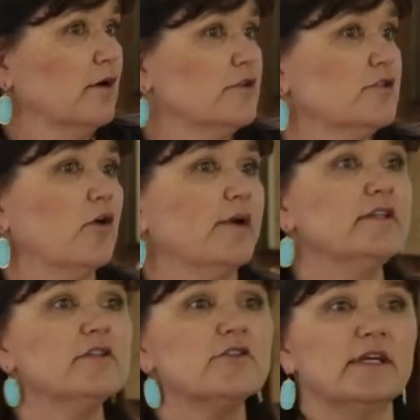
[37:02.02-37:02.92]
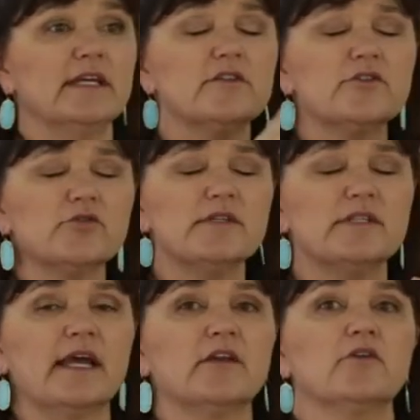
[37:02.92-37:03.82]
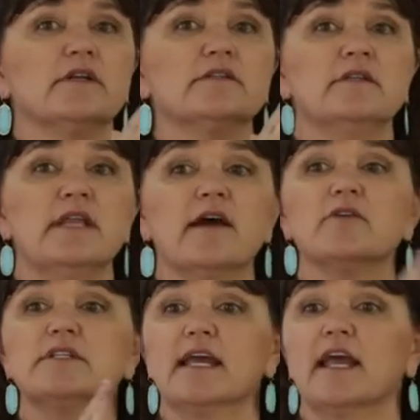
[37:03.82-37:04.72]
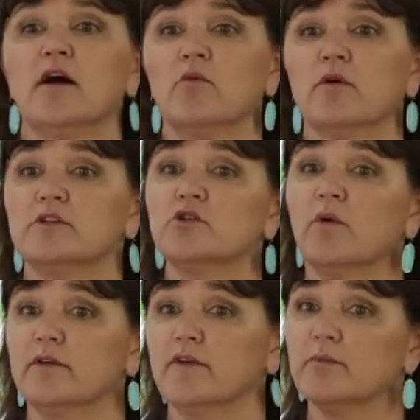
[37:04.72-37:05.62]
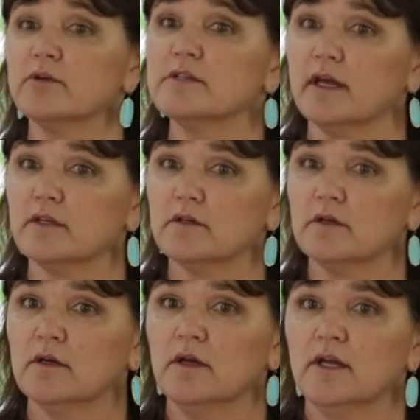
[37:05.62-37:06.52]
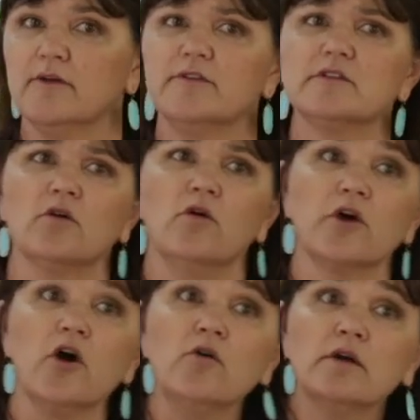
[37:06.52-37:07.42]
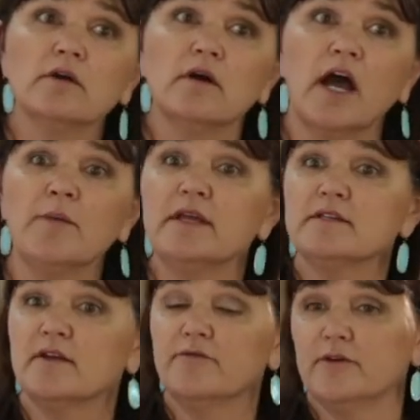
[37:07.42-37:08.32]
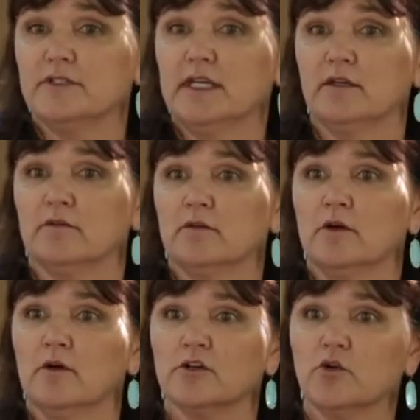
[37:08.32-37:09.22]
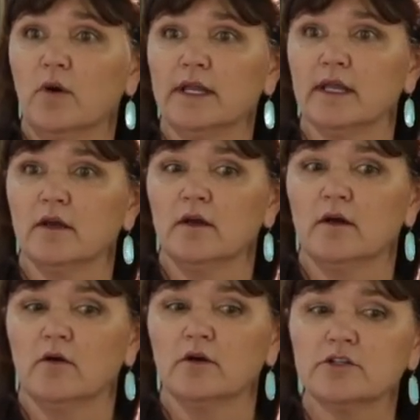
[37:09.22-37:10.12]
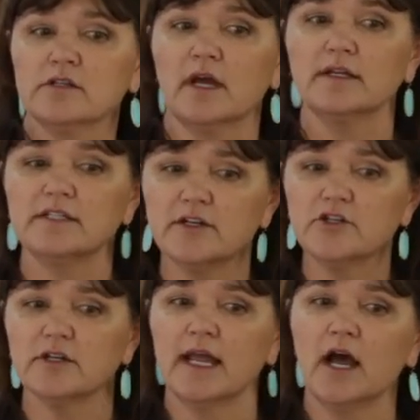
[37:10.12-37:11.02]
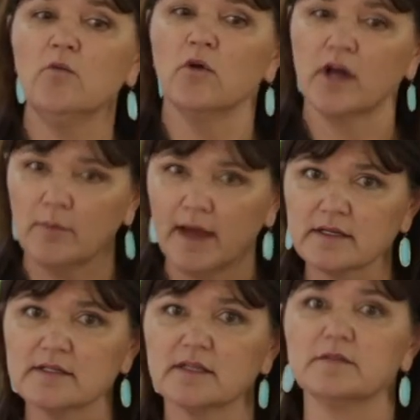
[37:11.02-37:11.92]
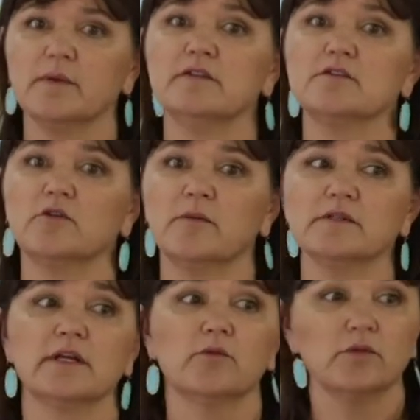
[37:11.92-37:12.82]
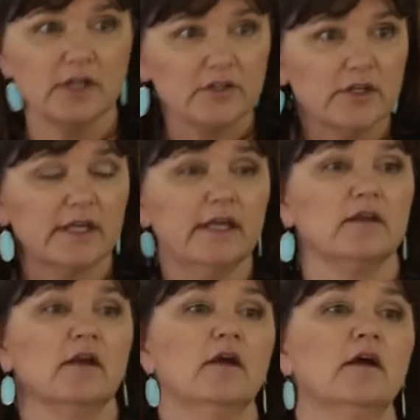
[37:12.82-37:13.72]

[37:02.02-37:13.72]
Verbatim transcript: So industry standard is to never take out more than twenty-five percent. If it's an old oak, I may say fifteen or twenty. We'll just kind of touch it now, and we'll come back six months, twelve months later, we'll touch it again.